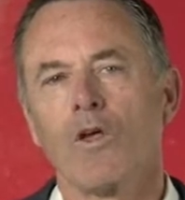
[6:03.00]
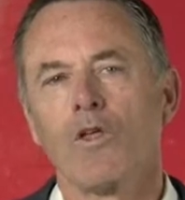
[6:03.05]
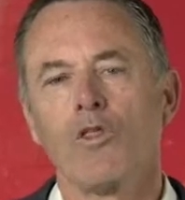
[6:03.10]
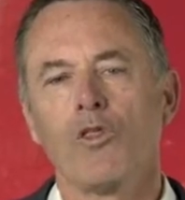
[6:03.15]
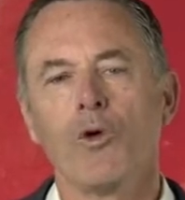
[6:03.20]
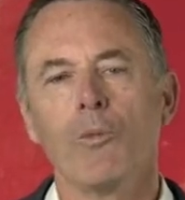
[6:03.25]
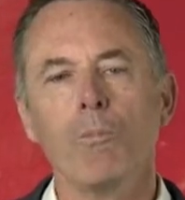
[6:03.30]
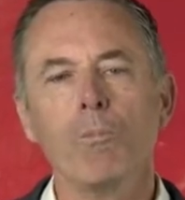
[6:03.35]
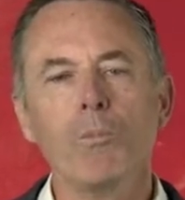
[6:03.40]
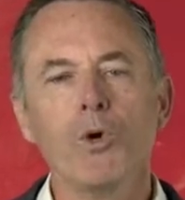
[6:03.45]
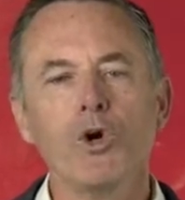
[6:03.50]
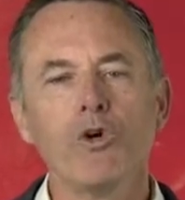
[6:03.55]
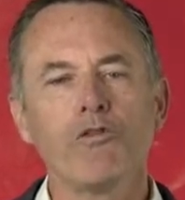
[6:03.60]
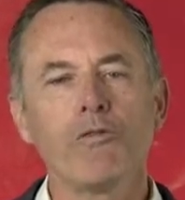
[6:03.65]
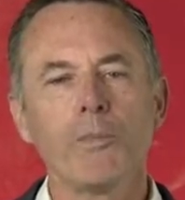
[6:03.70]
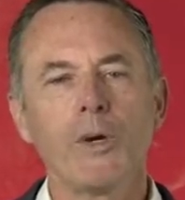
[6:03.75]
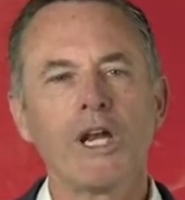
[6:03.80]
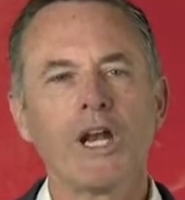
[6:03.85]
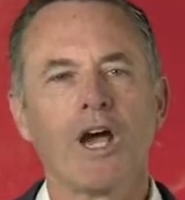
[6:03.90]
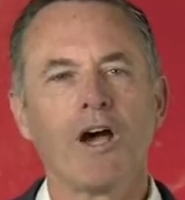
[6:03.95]
The
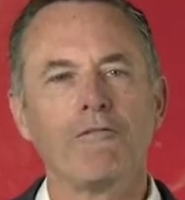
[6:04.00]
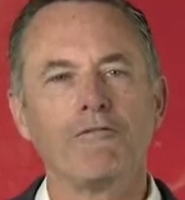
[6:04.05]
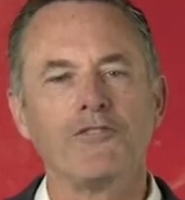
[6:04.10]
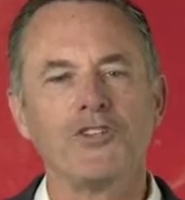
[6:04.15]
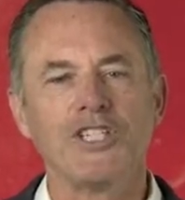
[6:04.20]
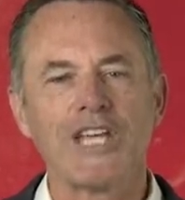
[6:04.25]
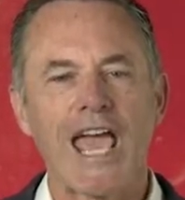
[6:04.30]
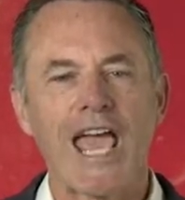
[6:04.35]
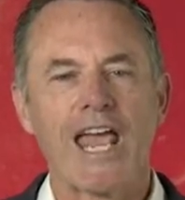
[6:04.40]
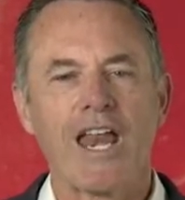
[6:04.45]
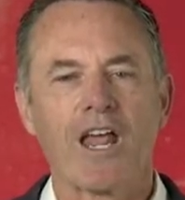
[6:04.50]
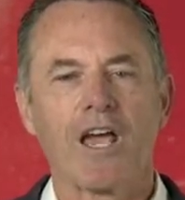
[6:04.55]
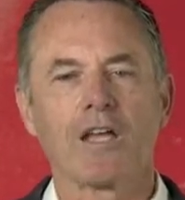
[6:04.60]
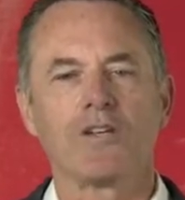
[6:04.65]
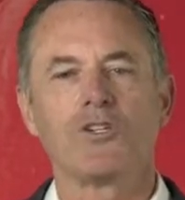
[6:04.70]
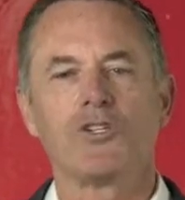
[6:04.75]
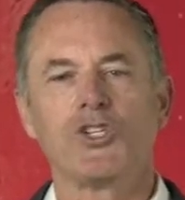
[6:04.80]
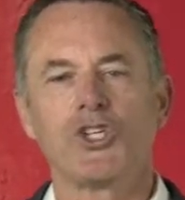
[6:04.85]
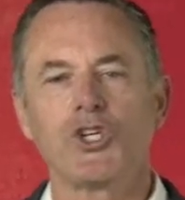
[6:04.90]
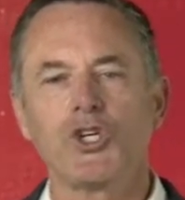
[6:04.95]
movement of data
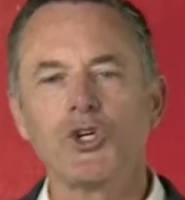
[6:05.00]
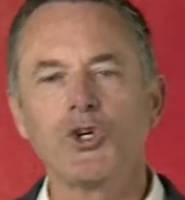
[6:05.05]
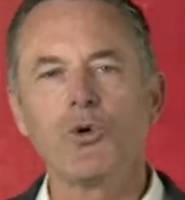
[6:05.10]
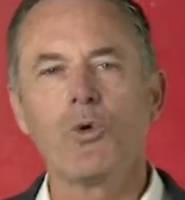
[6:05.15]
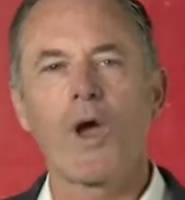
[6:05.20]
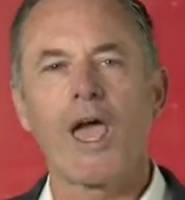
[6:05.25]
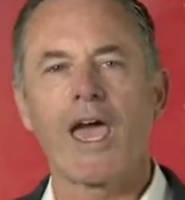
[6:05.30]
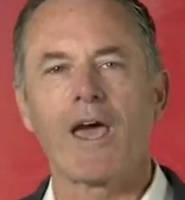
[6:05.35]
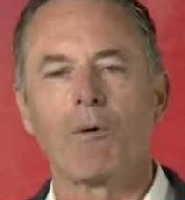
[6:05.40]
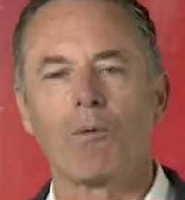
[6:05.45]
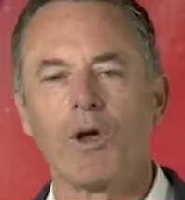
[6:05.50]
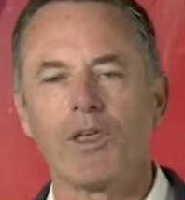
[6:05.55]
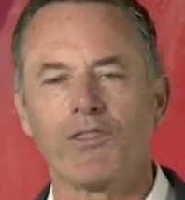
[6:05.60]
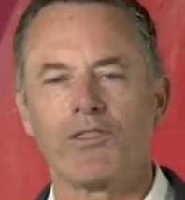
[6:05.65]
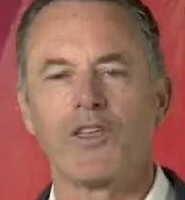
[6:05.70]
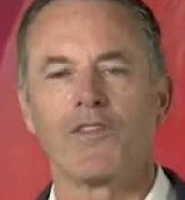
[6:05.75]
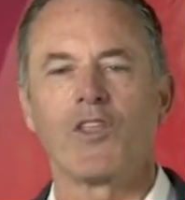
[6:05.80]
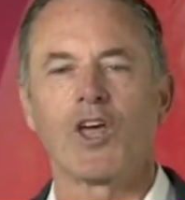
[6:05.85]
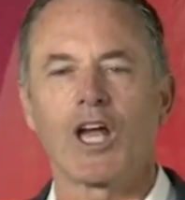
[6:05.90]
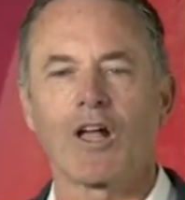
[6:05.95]
to and
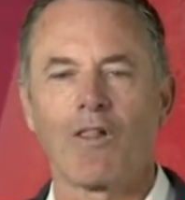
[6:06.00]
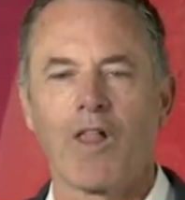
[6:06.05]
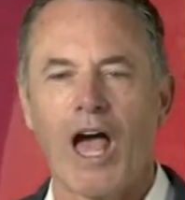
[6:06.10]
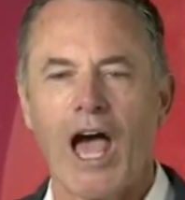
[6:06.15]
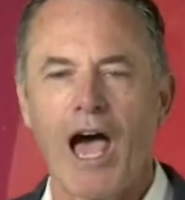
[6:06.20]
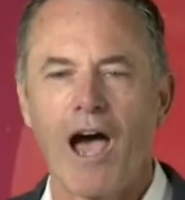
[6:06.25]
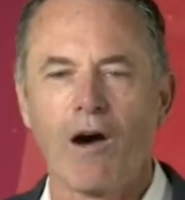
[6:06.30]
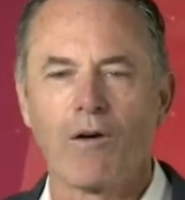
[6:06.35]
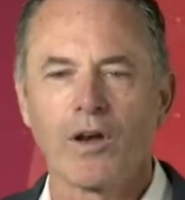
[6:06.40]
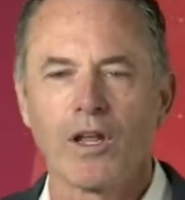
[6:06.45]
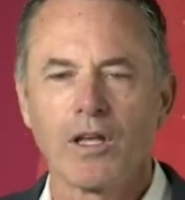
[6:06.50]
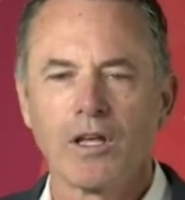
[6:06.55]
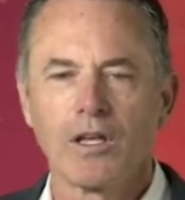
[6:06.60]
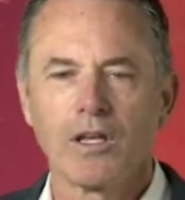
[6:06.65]
within the cloud